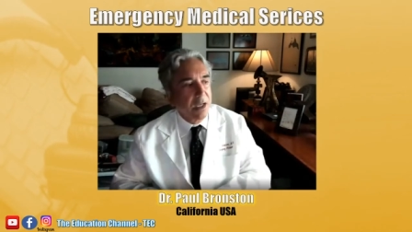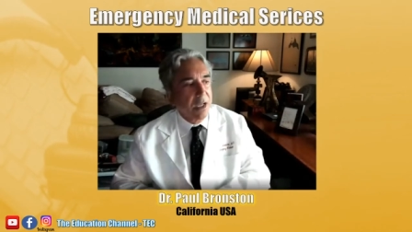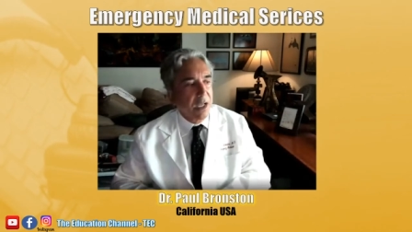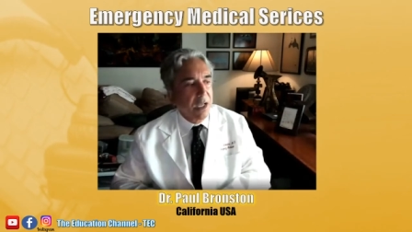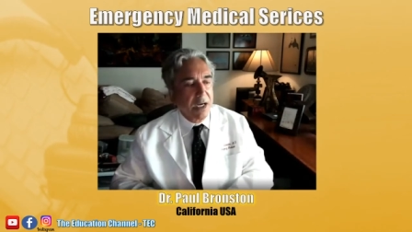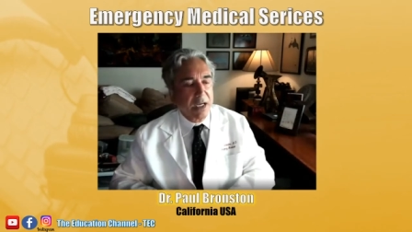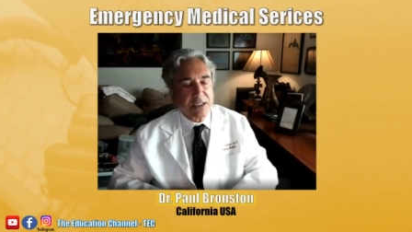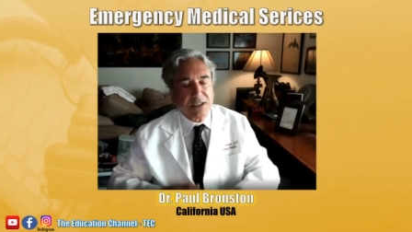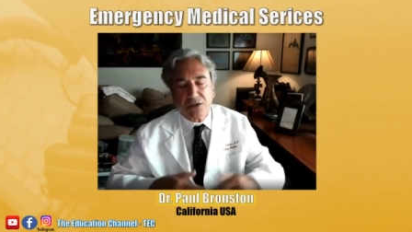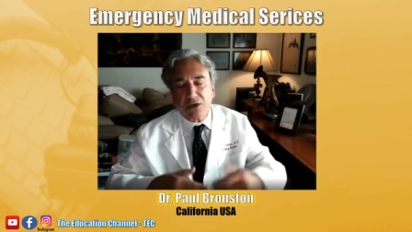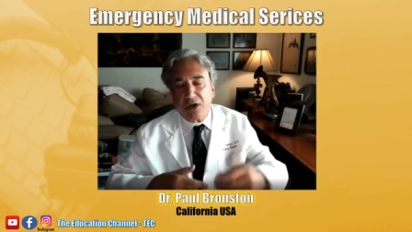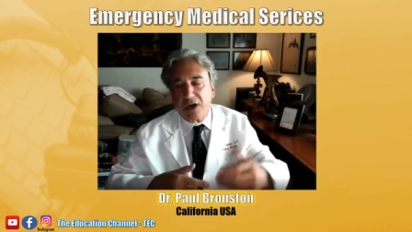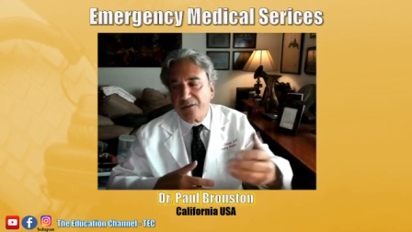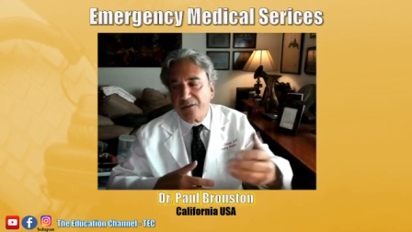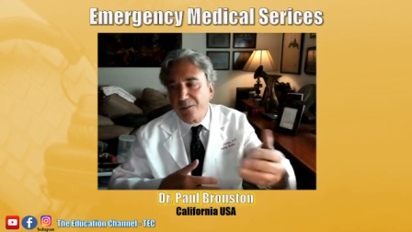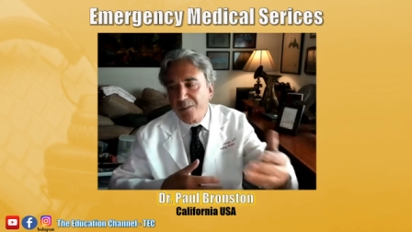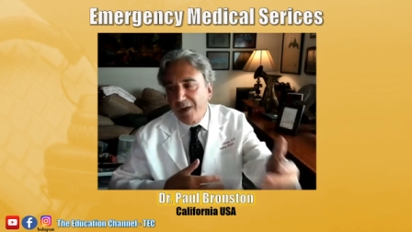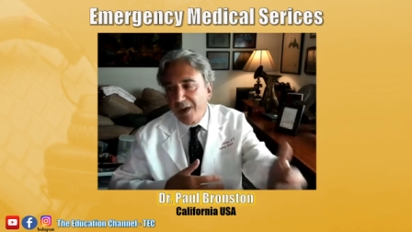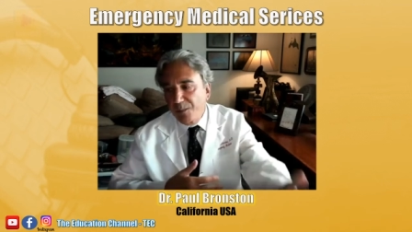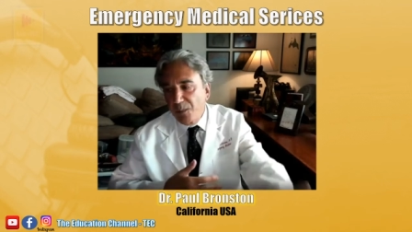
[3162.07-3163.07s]
And I'd start
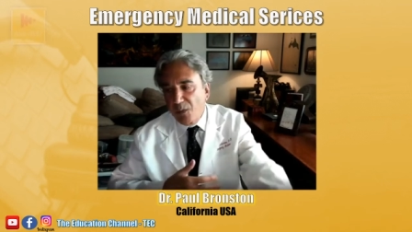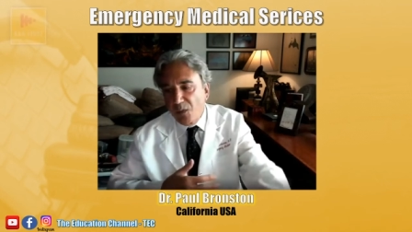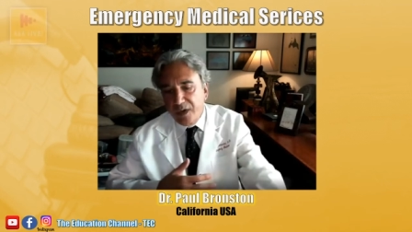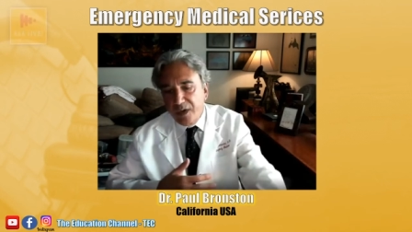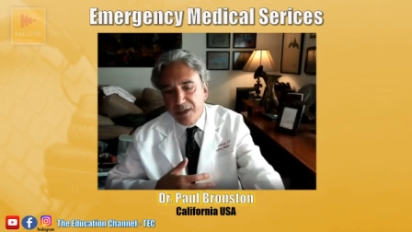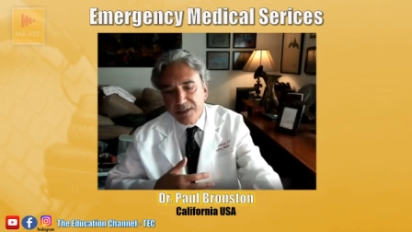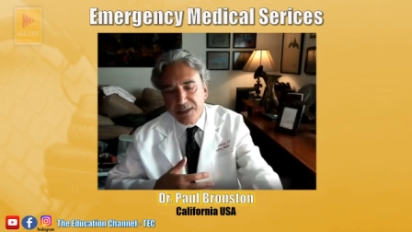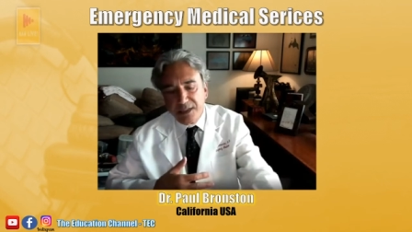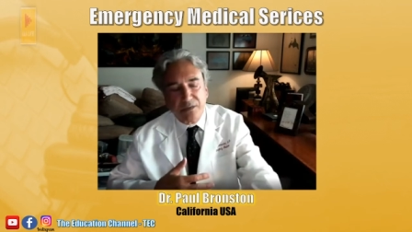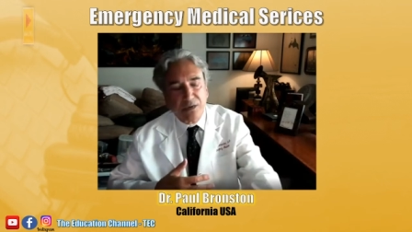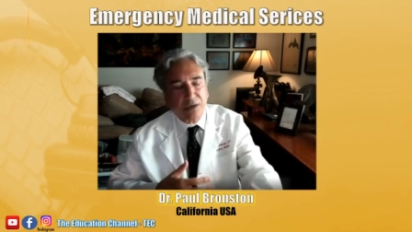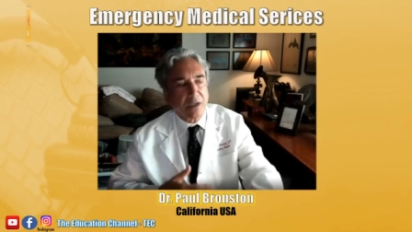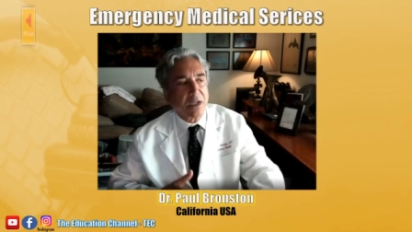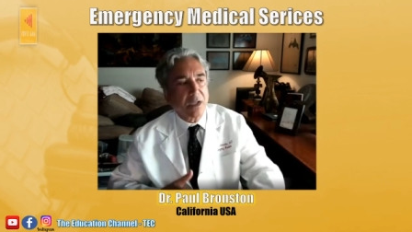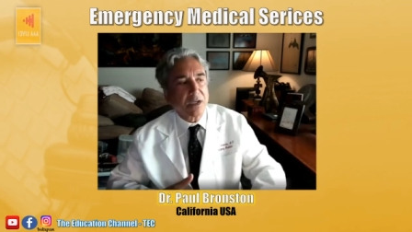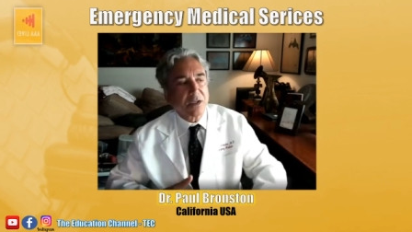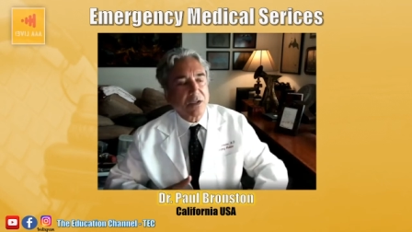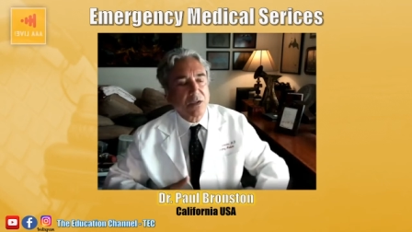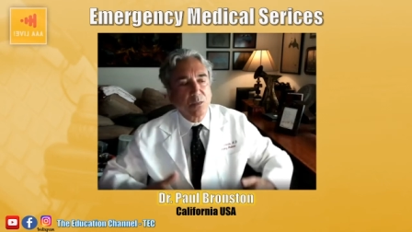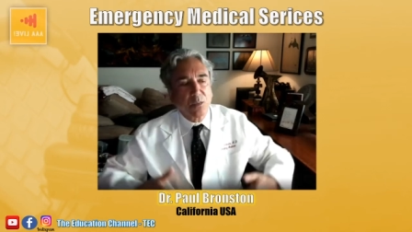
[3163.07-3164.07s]
off my morning, 7
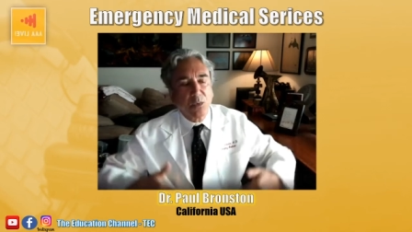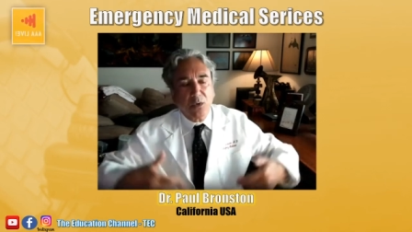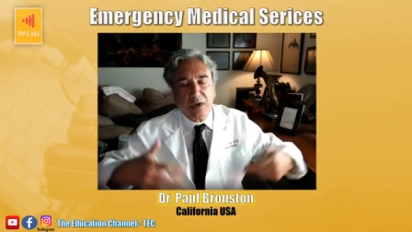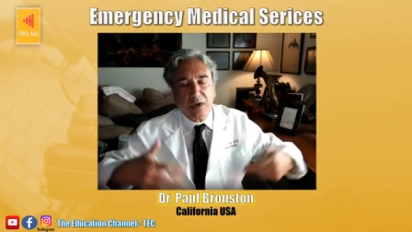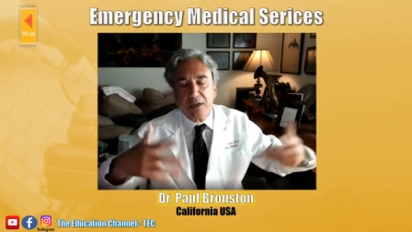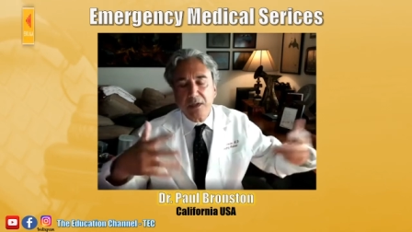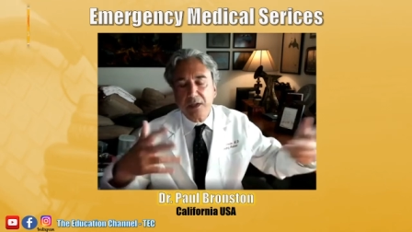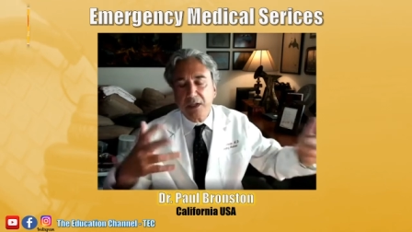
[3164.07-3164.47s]
o'clock in the morning,